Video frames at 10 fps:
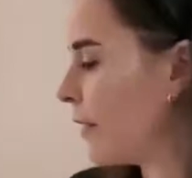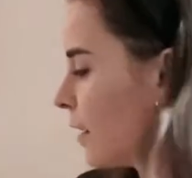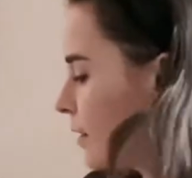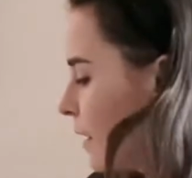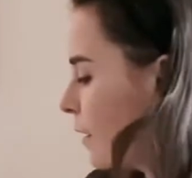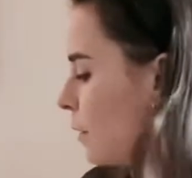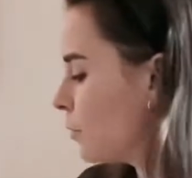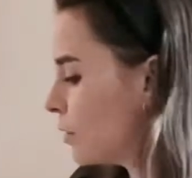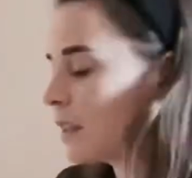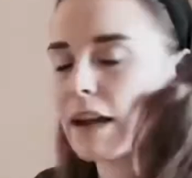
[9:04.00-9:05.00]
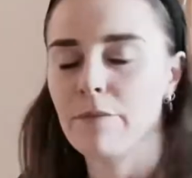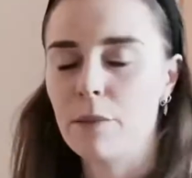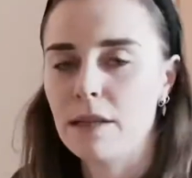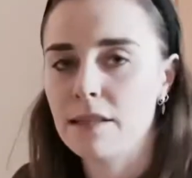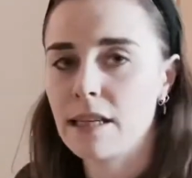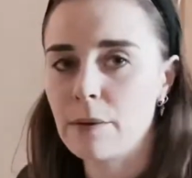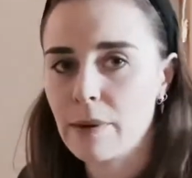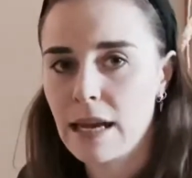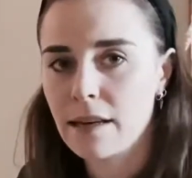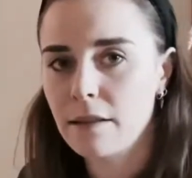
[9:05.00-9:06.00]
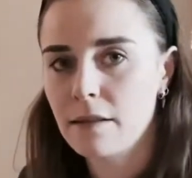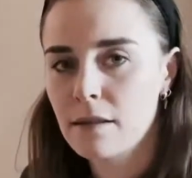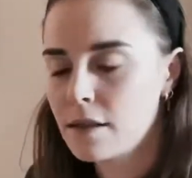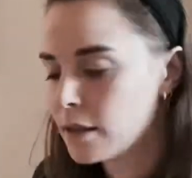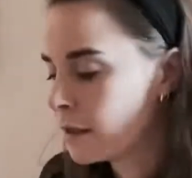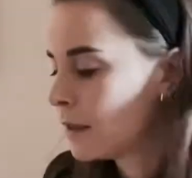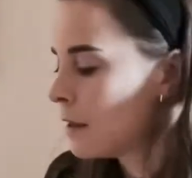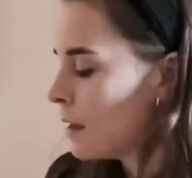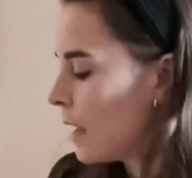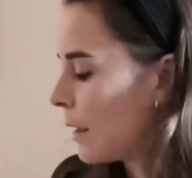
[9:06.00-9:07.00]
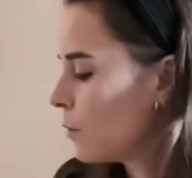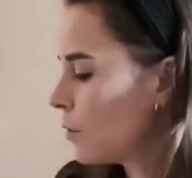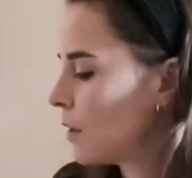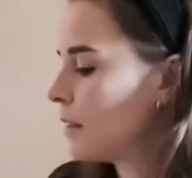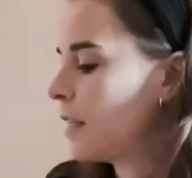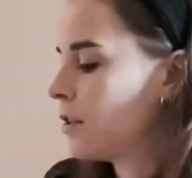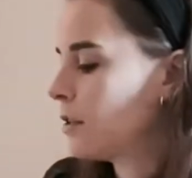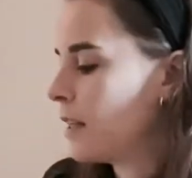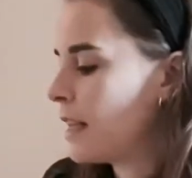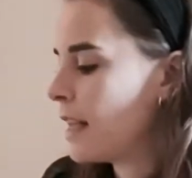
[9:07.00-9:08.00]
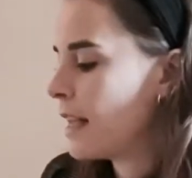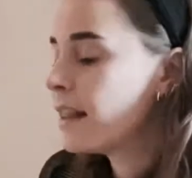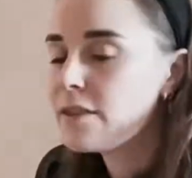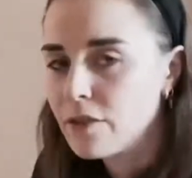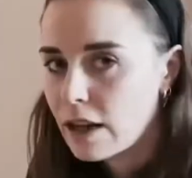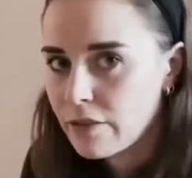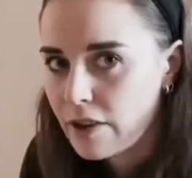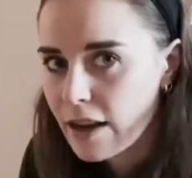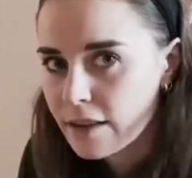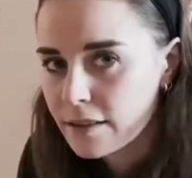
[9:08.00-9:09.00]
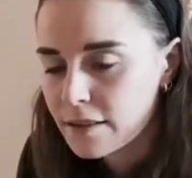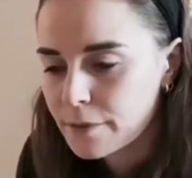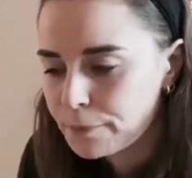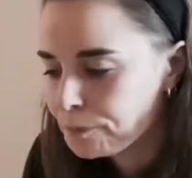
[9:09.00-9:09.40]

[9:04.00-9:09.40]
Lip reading: Then I'll just have my daily planner and organisation in the Filofax,